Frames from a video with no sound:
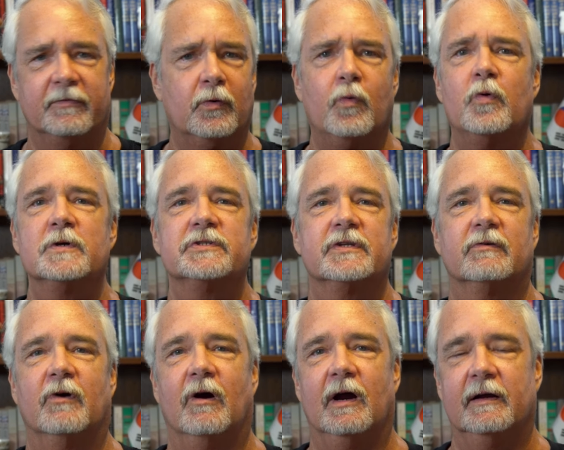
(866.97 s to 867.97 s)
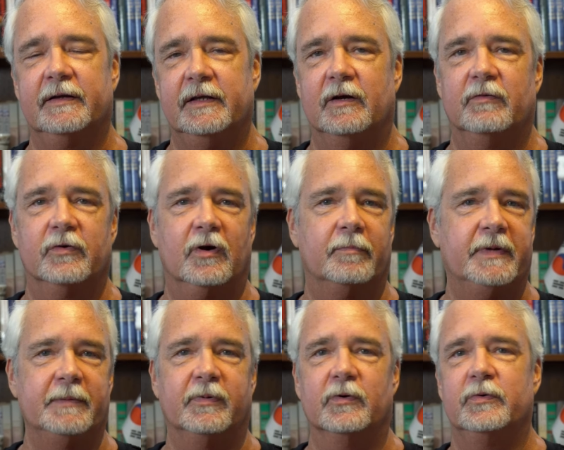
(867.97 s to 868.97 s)
Of course there are. You know, there are
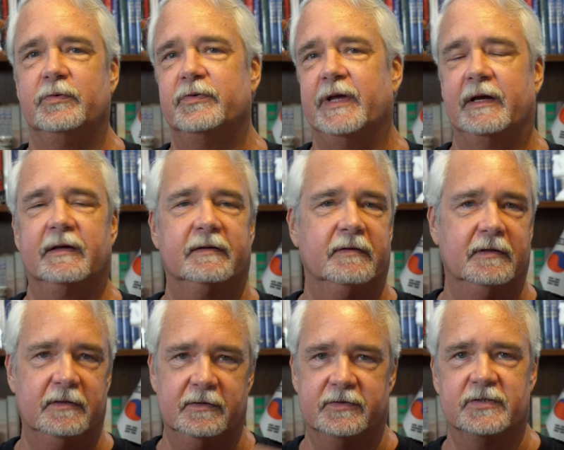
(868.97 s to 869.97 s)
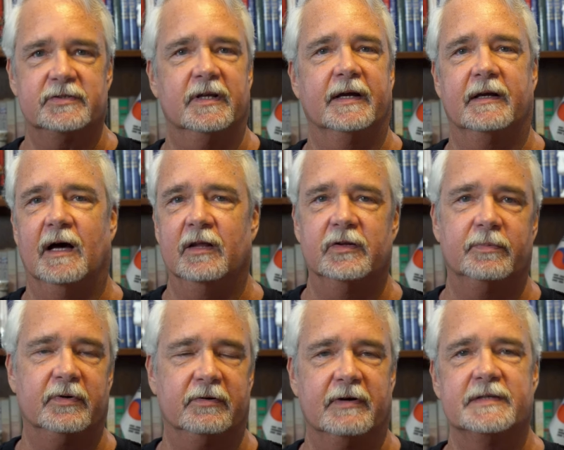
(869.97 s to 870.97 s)
people who think just like other
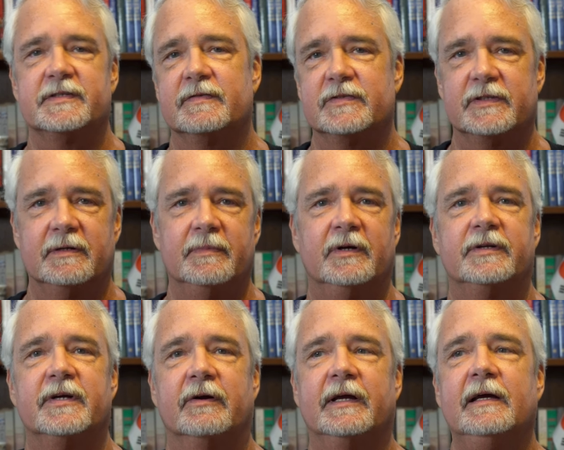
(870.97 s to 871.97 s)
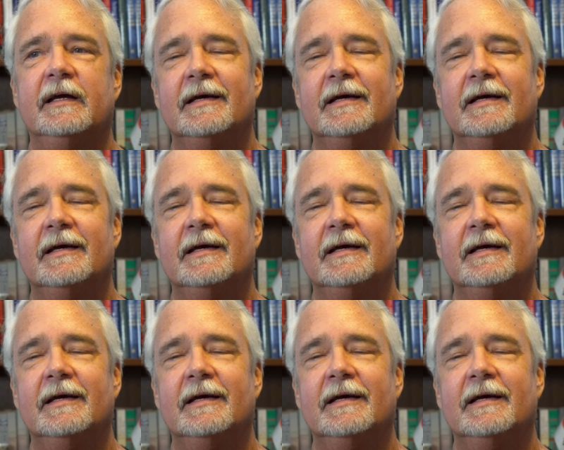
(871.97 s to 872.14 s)
progressives in the military.